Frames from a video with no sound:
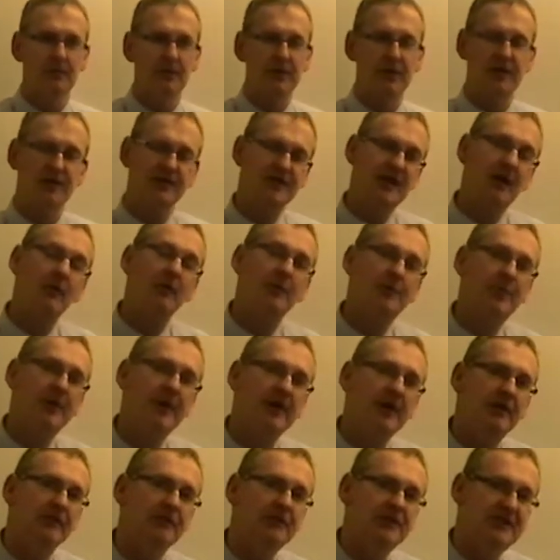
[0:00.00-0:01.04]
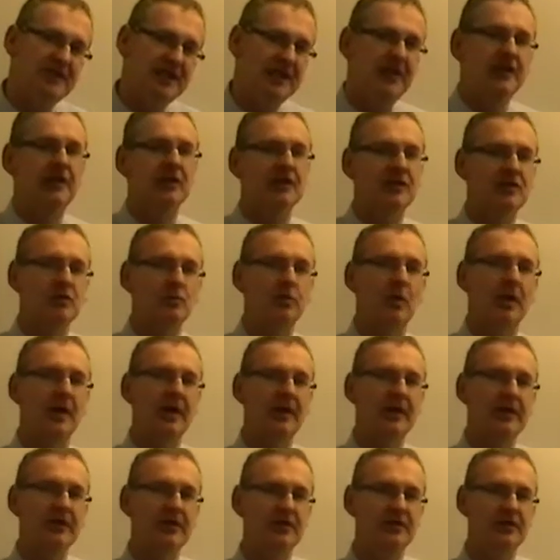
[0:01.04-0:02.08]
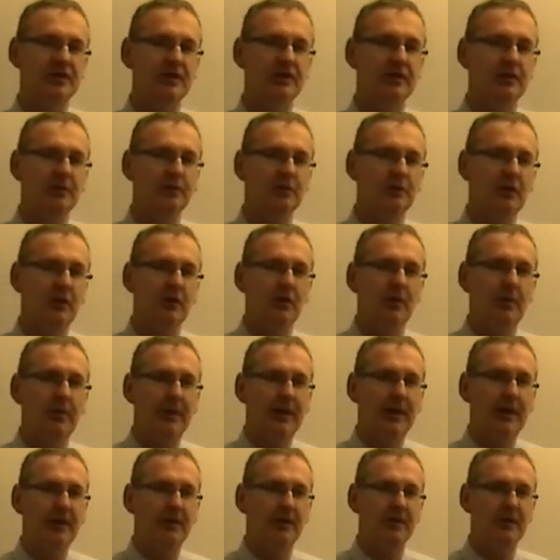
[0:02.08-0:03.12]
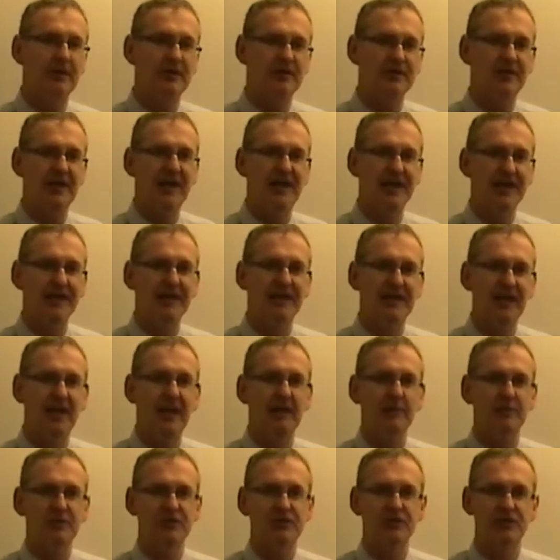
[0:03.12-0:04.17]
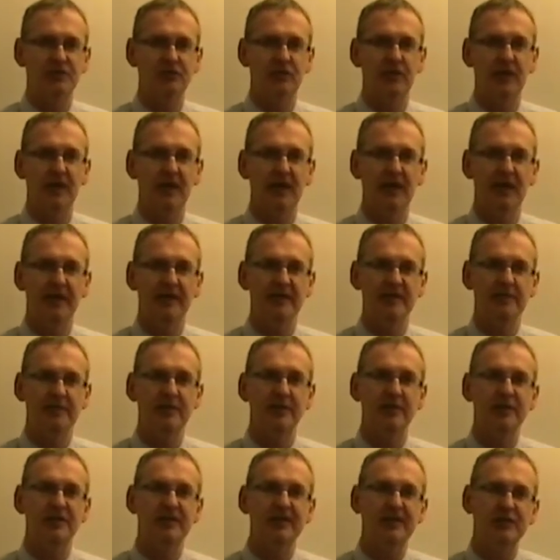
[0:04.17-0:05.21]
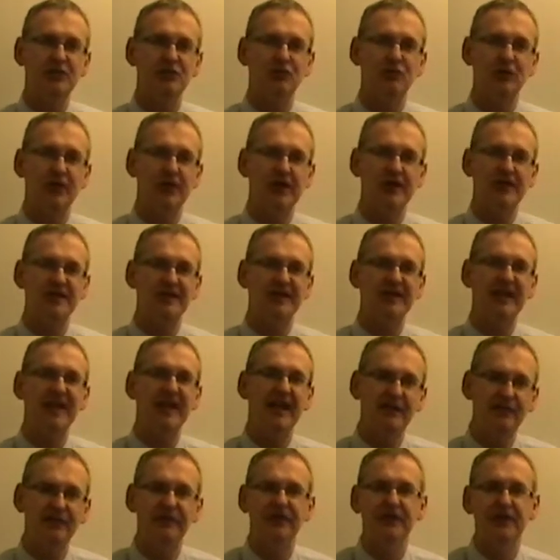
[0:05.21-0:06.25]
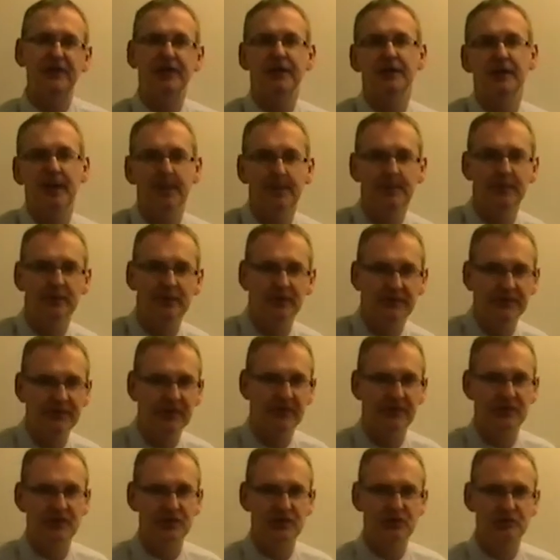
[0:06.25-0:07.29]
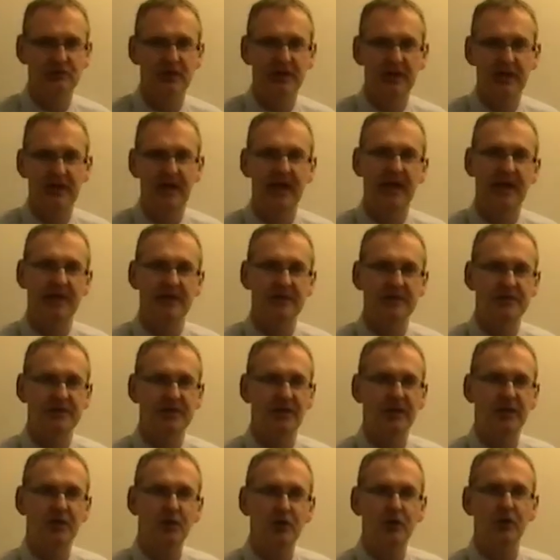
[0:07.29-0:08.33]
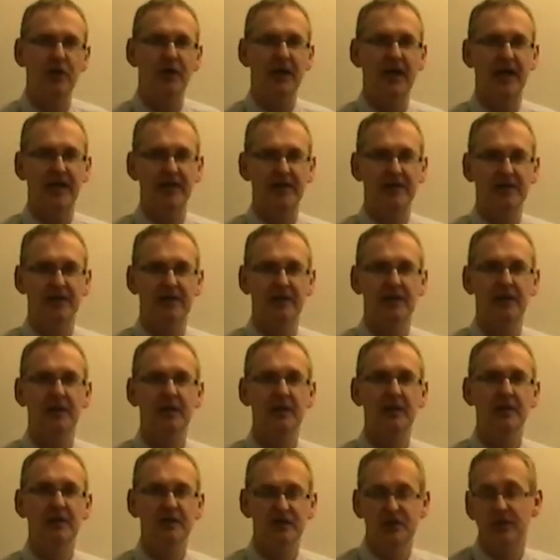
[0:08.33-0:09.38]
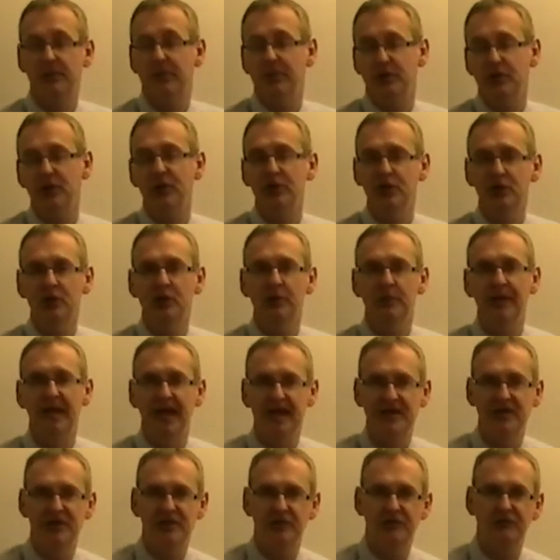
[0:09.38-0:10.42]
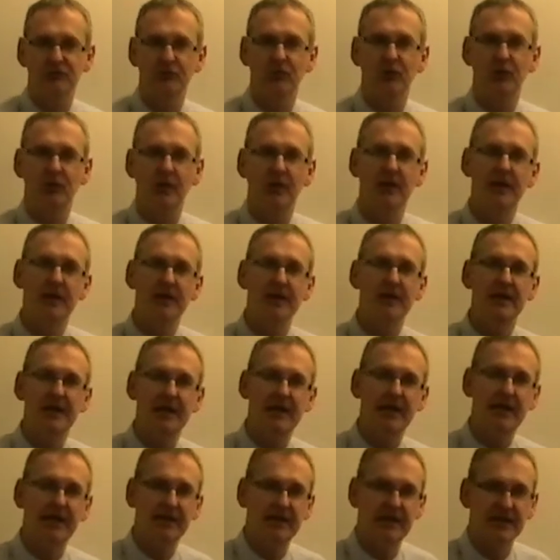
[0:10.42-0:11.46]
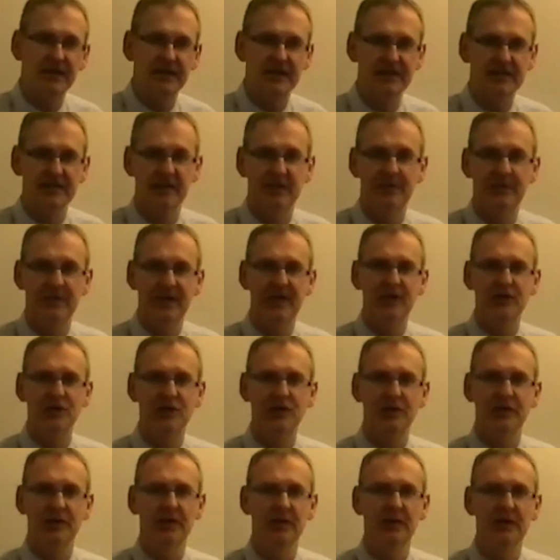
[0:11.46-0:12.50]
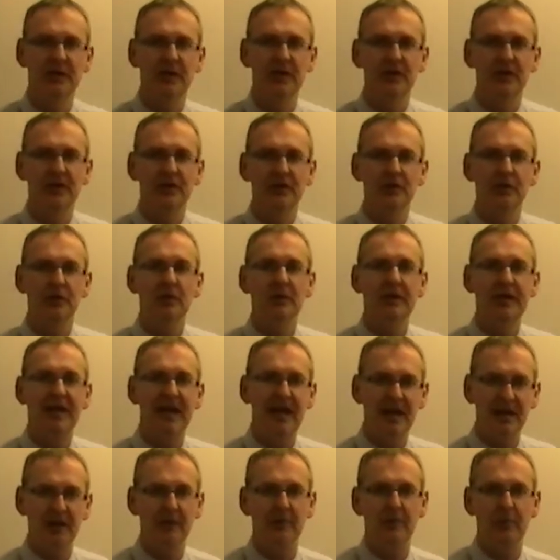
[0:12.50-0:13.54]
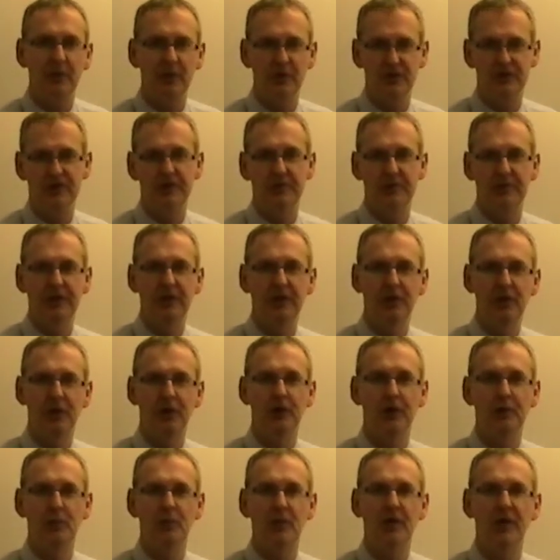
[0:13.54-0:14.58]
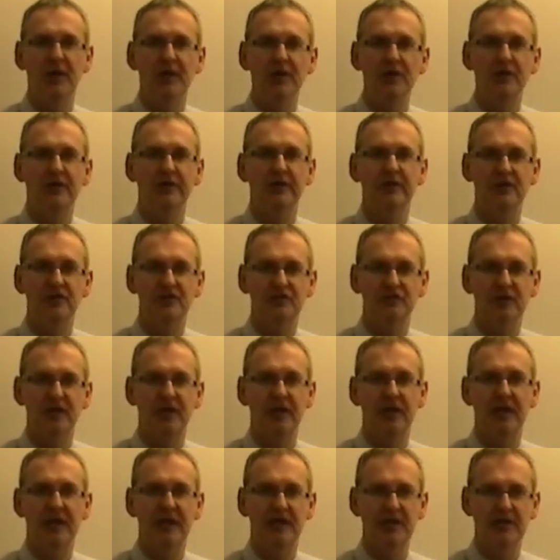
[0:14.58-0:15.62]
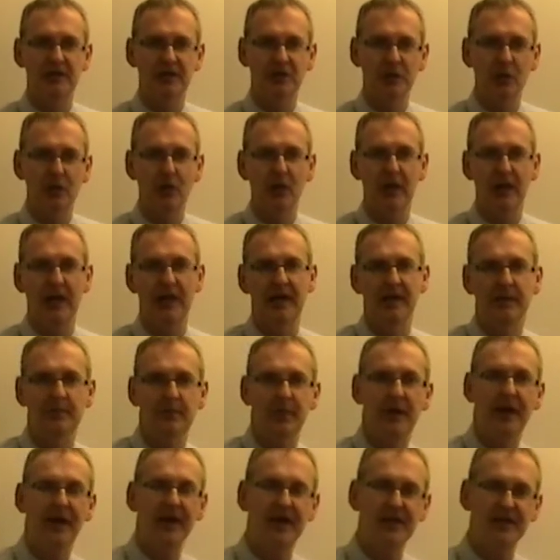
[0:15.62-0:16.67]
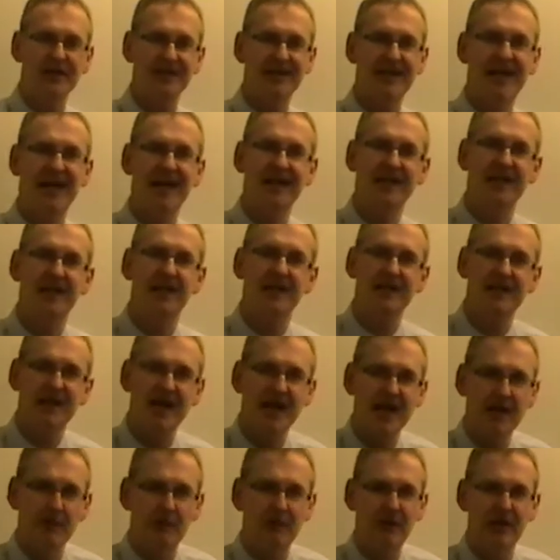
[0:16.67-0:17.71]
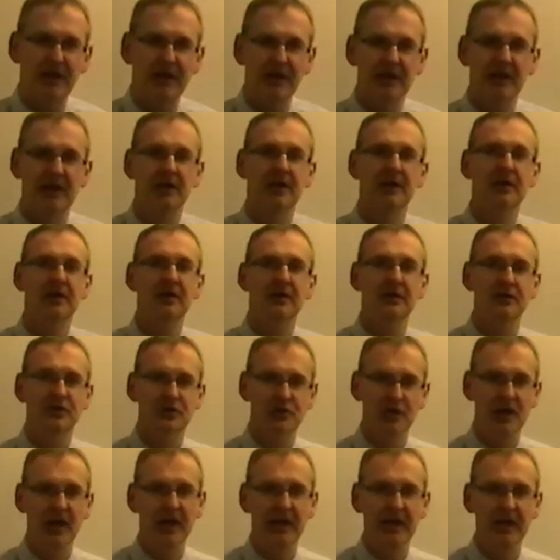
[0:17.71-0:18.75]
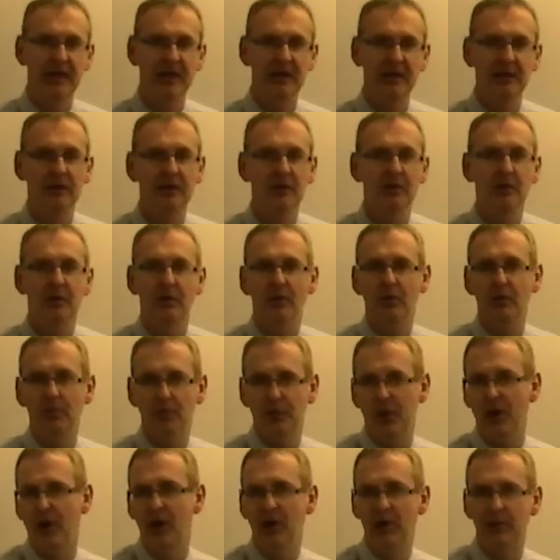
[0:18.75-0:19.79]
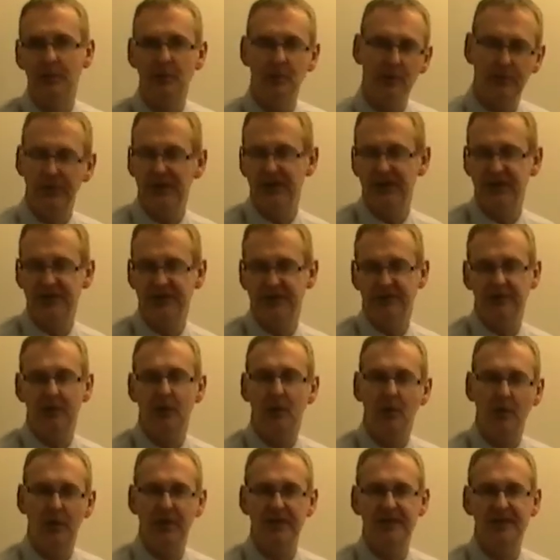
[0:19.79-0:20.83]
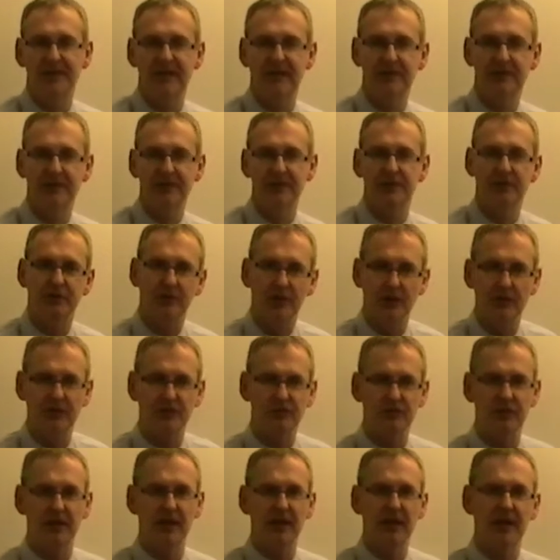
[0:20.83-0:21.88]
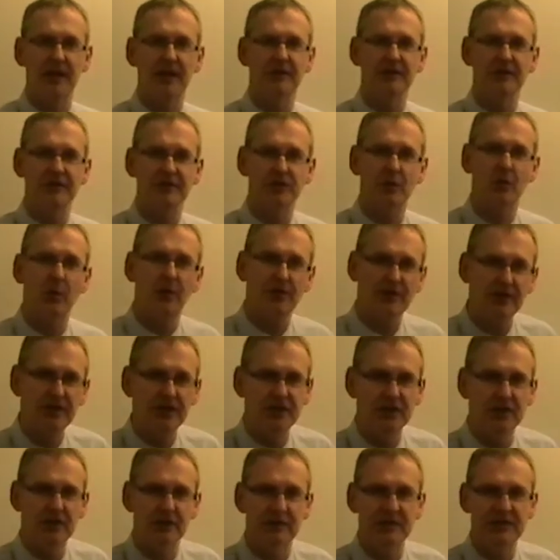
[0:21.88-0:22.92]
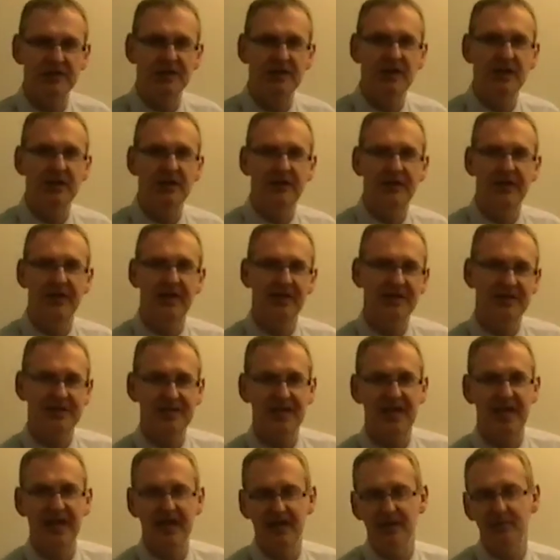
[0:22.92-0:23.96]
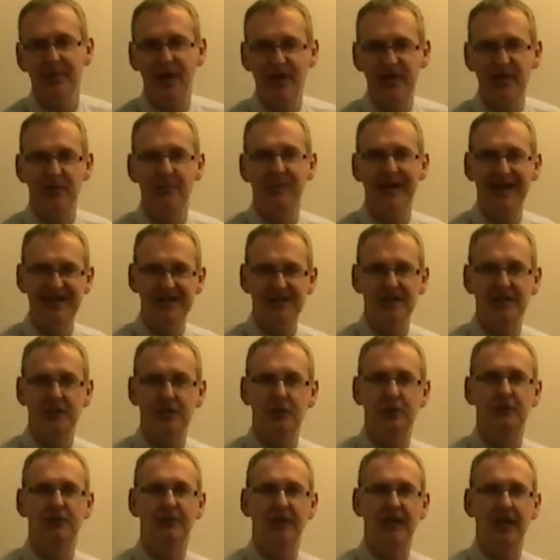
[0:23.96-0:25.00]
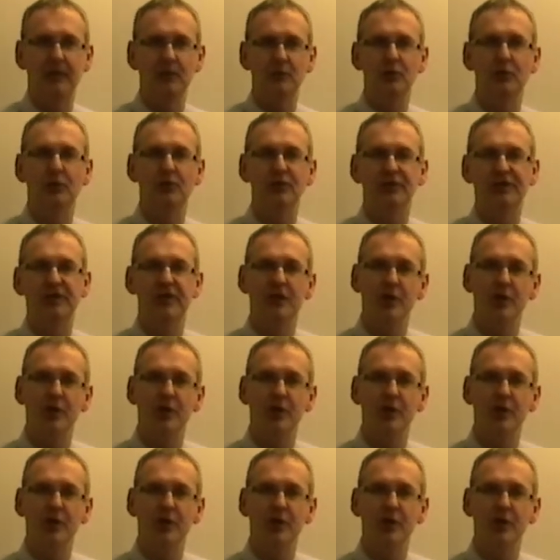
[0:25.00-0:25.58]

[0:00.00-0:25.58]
because that would be a ridiculous way to go about assigning names to straight lines, because literally there's an infinite number of different straight lines that you could be asked to draw in an examination. You cannot possibly learn what each of the straight lines look like by assigning a name like Jane or Bob or Peter or whatever to those straight lines. So what they do is they assign a mathematical name called the